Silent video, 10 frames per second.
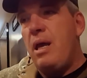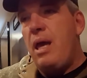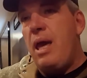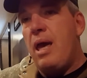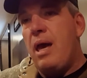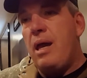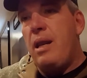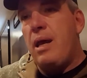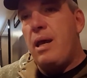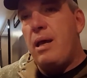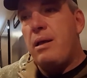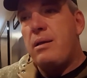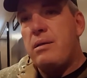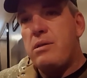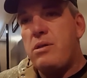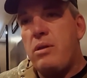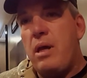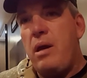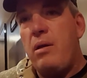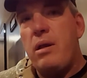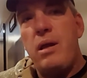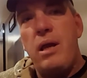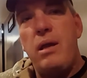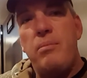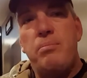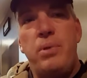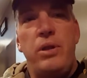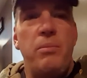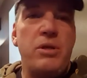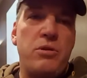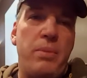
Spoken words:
and so I put the Mr.